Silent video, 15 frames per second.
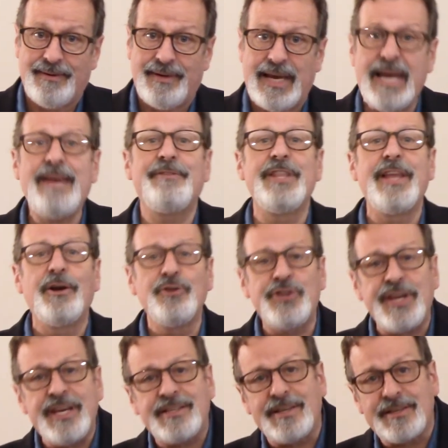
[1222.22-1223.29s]
even though
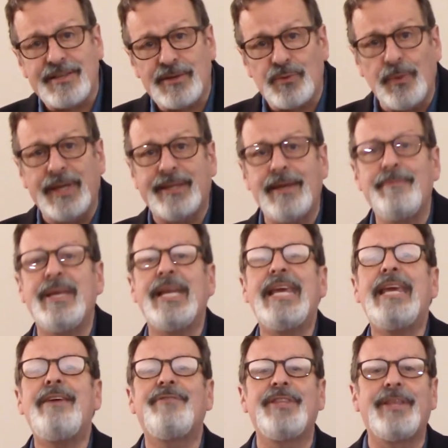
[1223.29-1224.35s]
Jesus is with him and
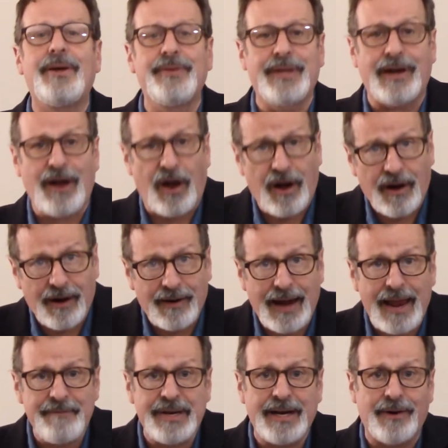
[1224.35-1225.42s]
even though they are
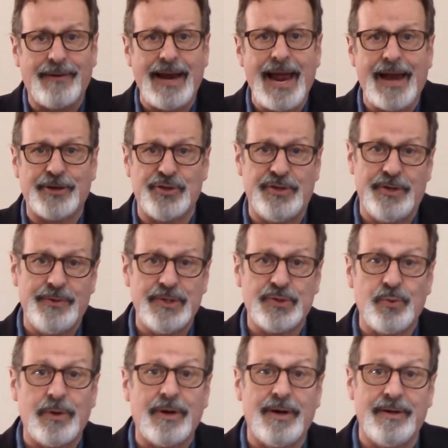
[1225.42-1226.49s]
having a reaction to his
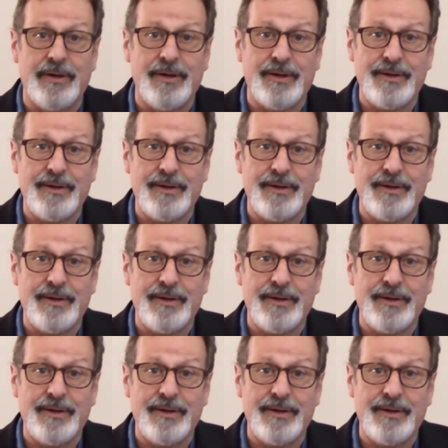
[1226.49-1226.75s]
word.